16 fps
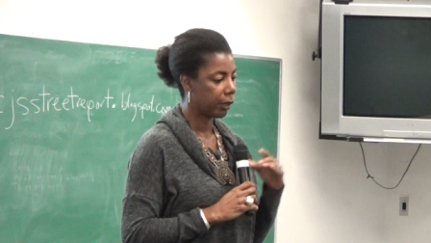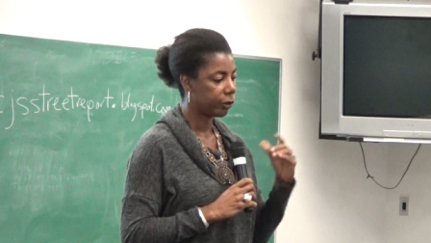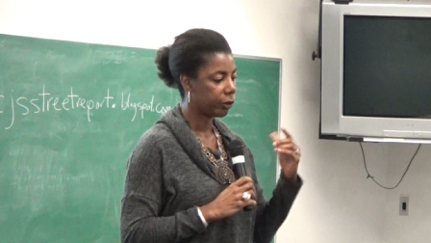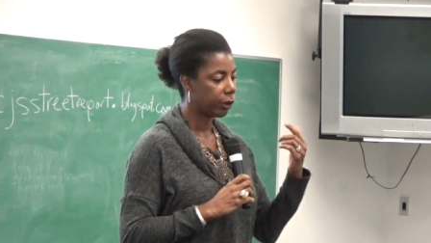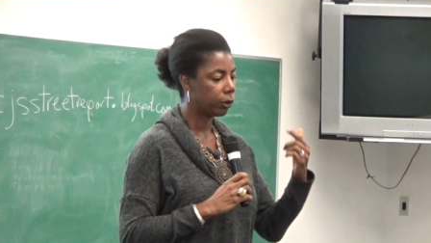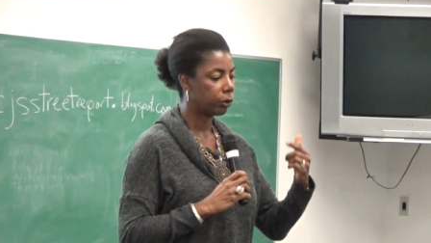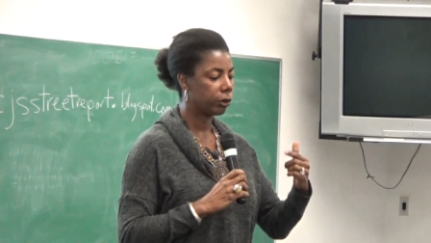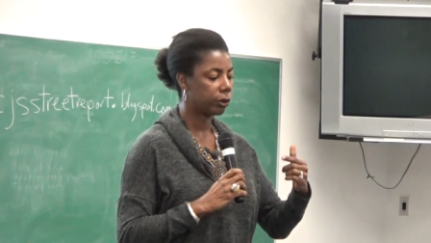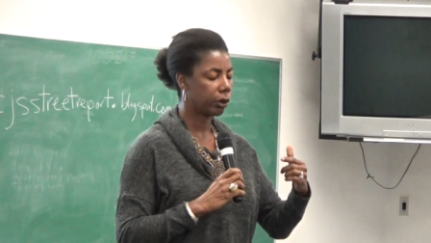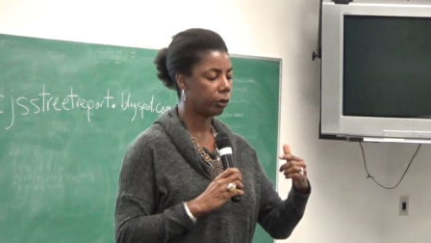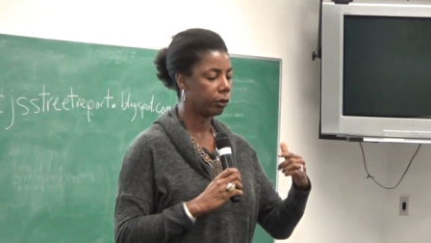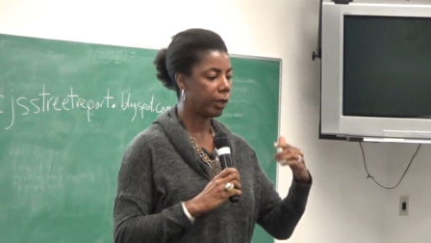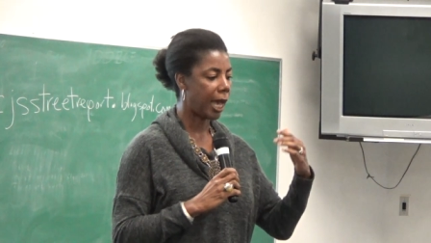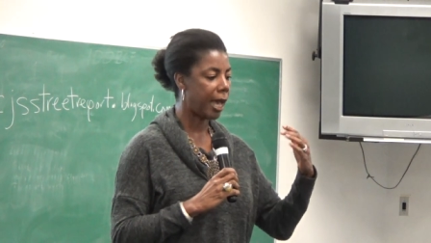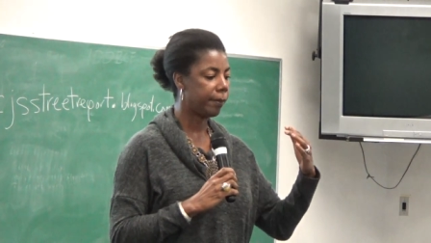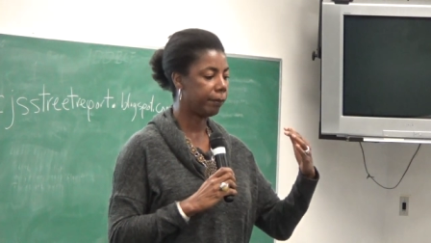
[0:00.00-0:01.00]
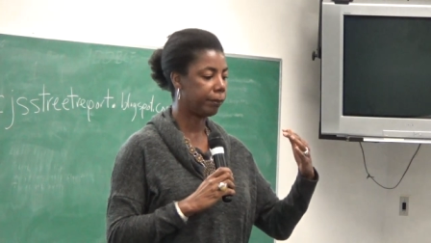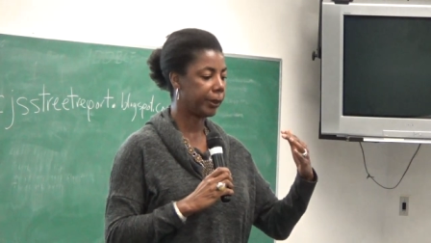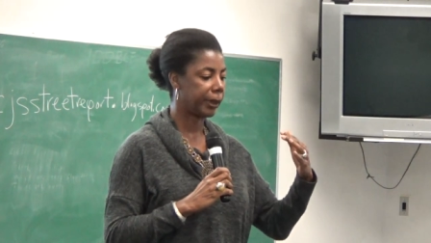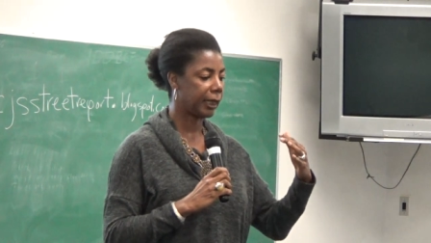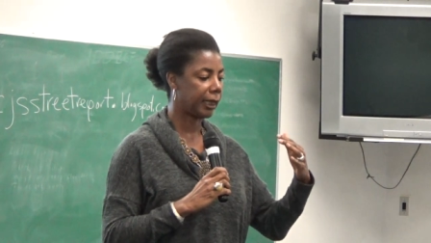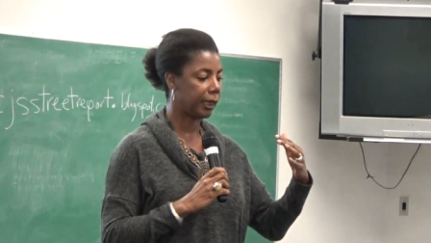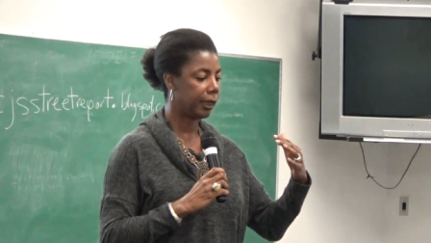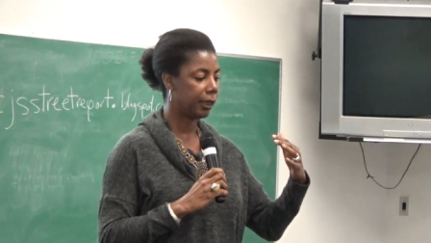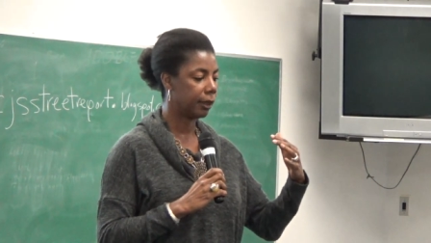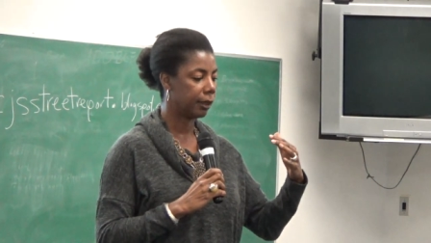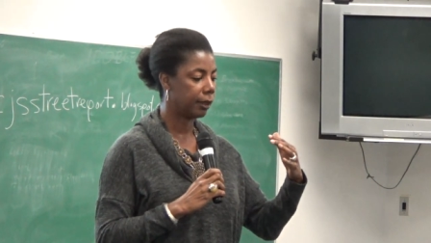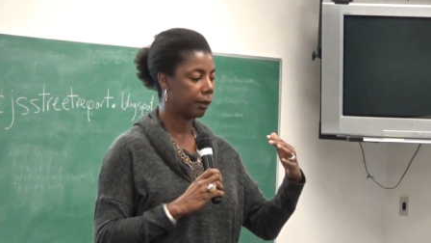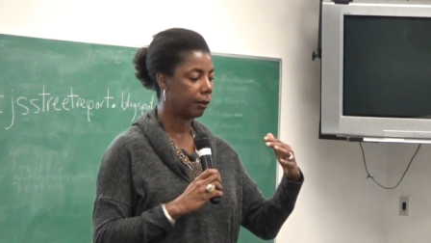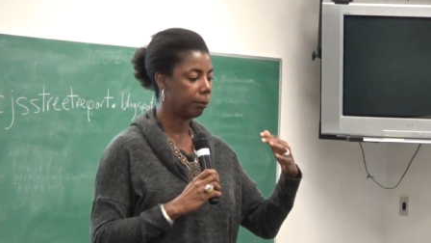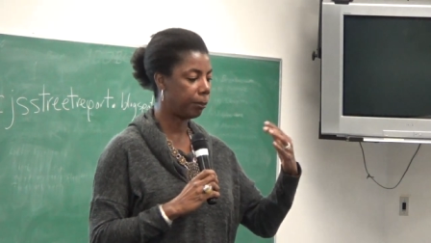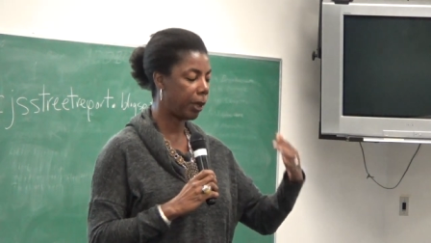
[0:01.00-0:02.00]
So, so not be
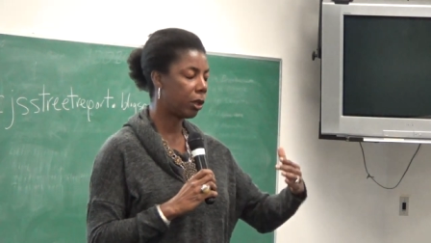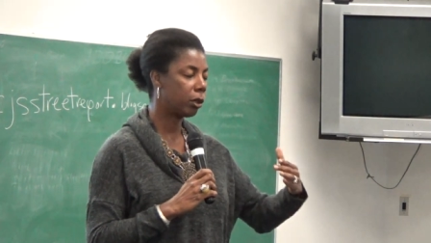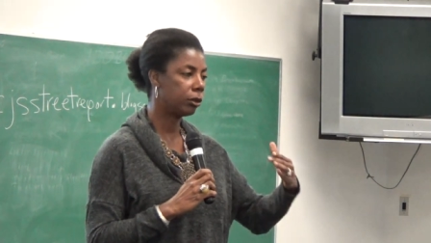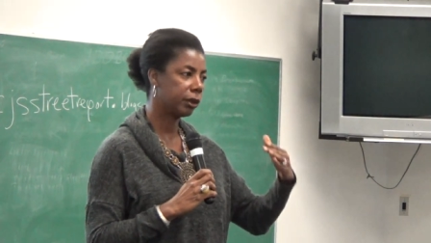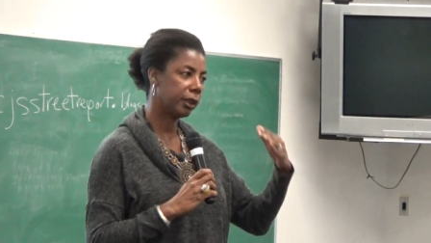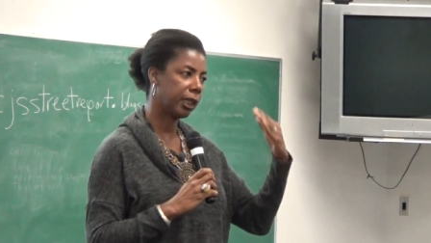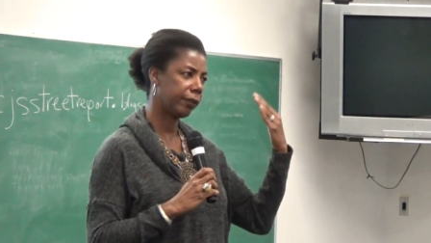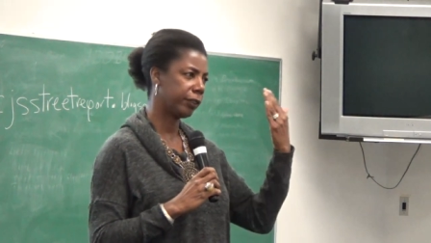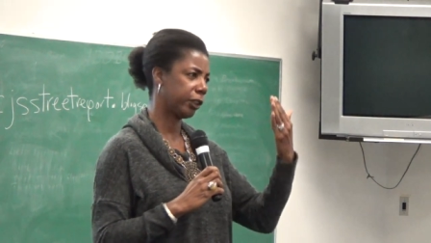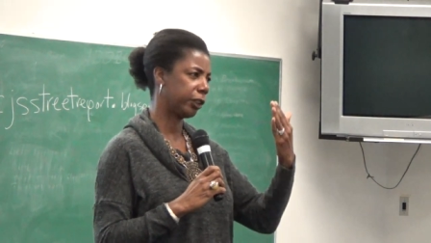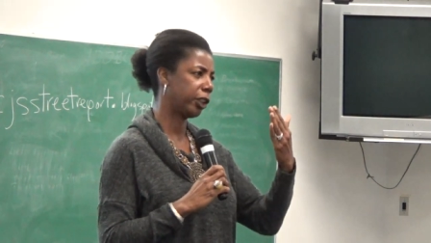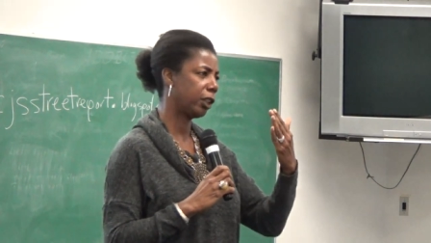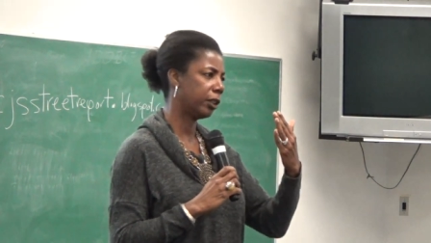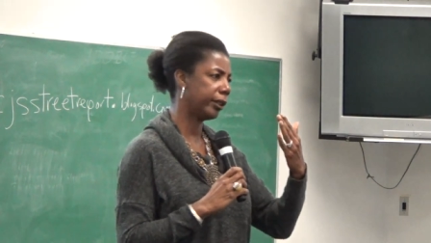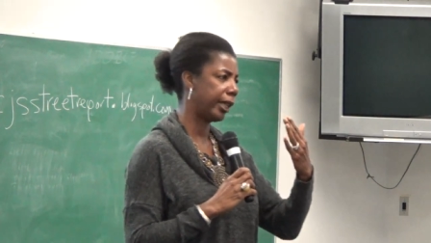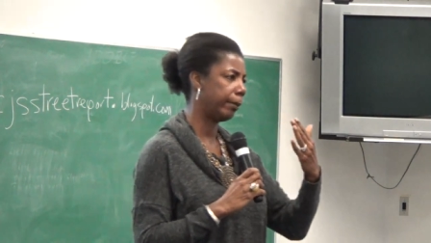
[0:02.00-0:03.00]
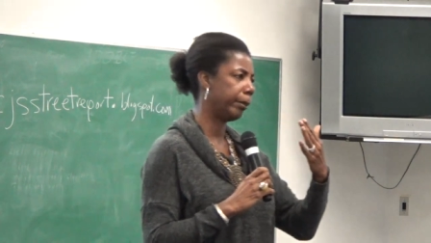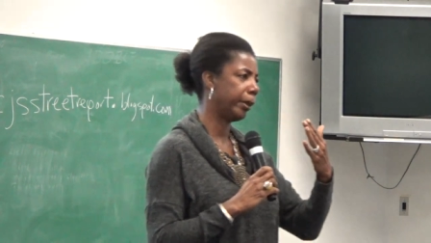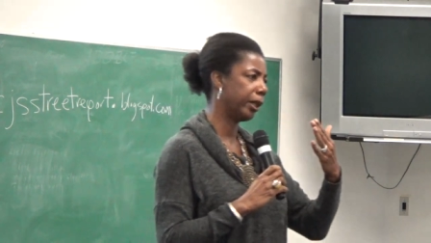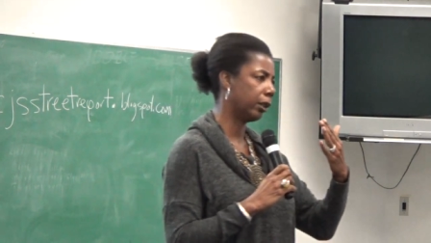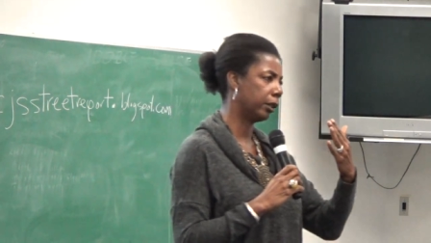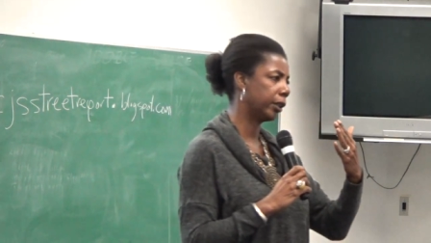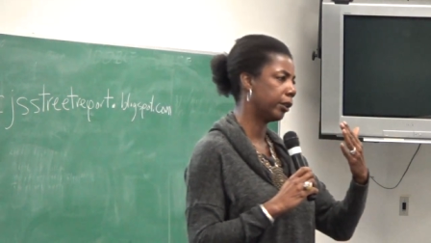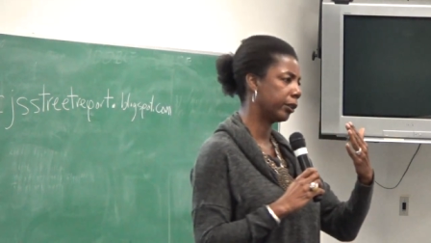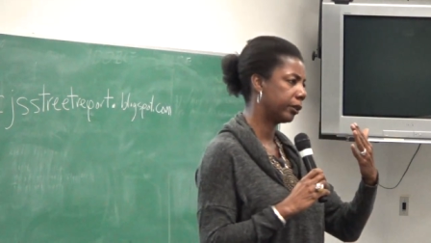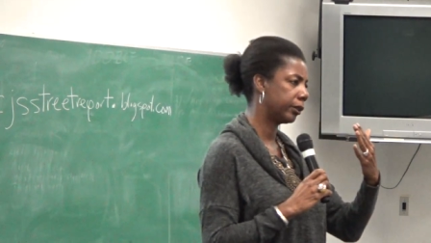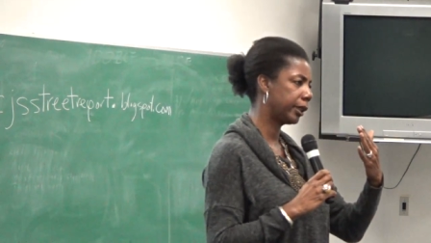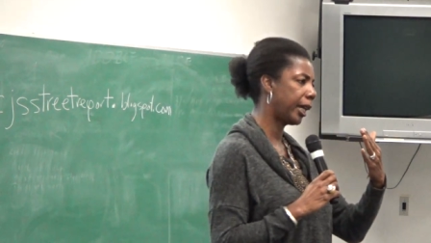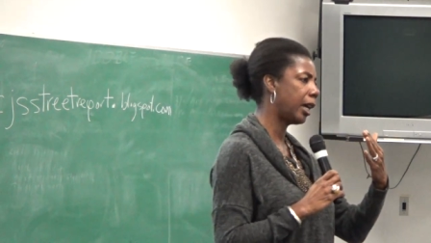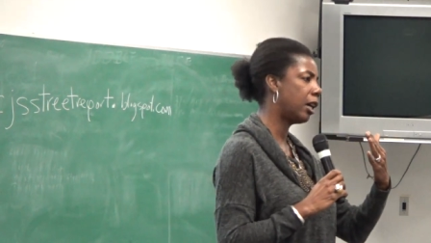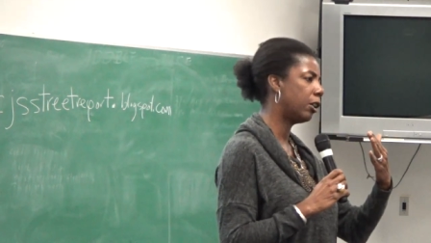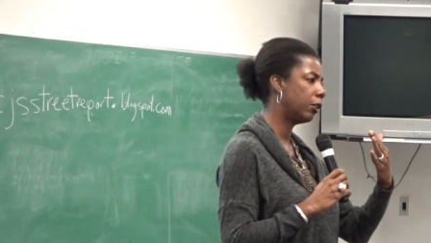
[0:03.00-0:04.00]
bold enough to turn that mirror on
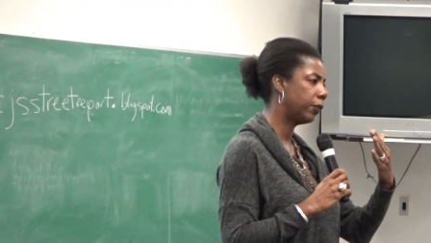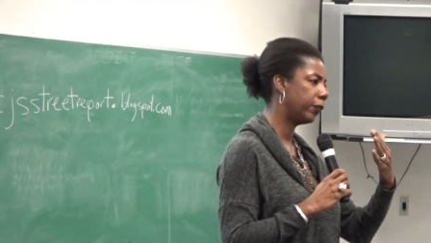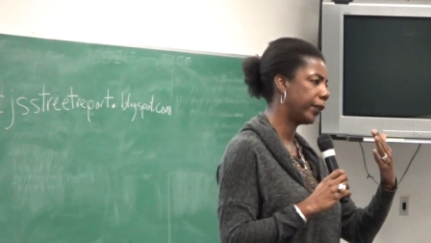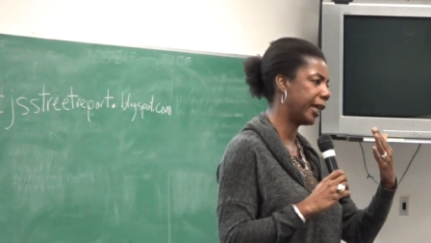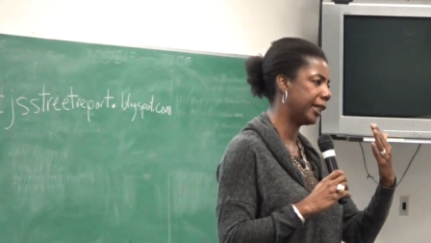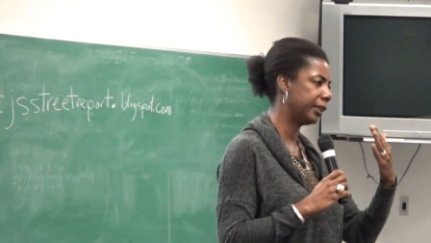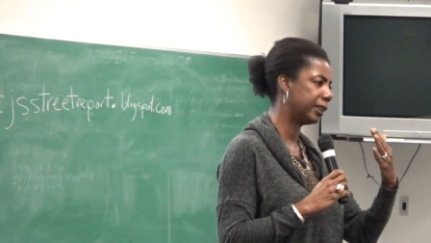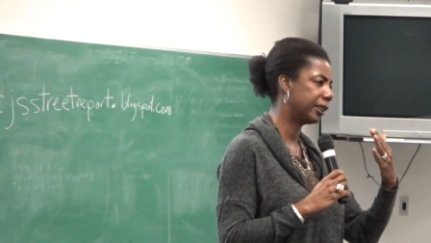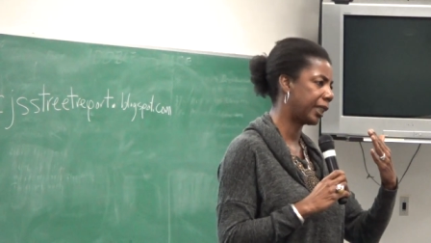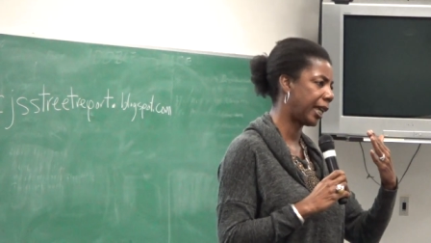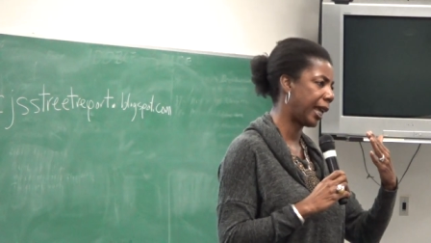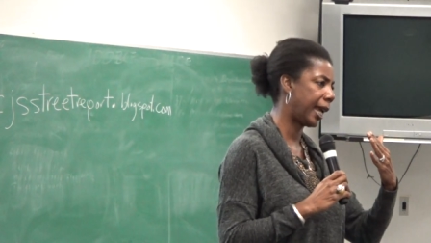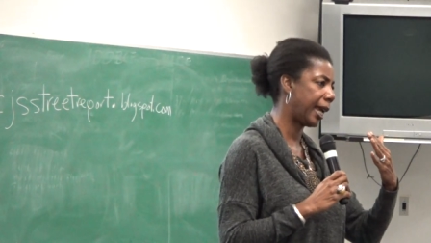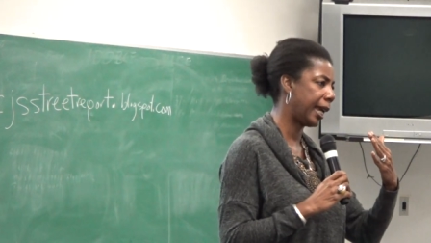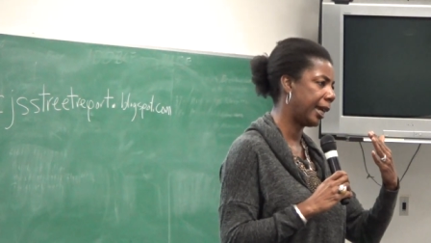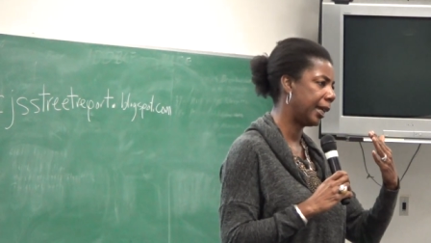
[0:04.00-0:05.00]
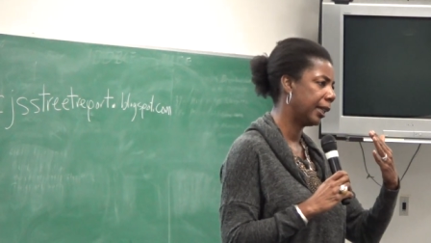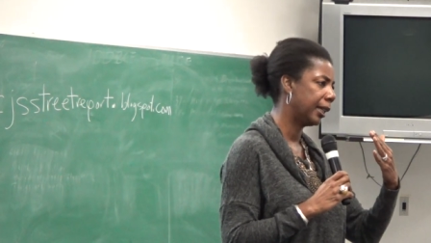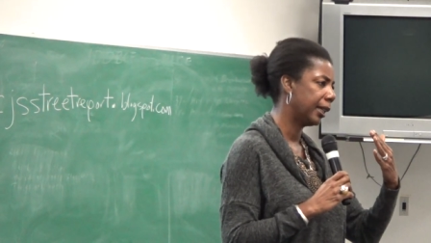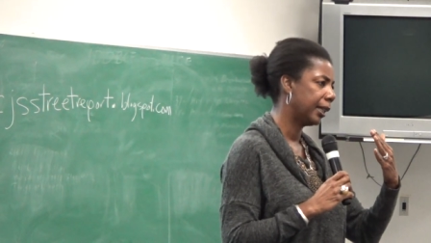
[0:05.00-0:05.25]
herself and say,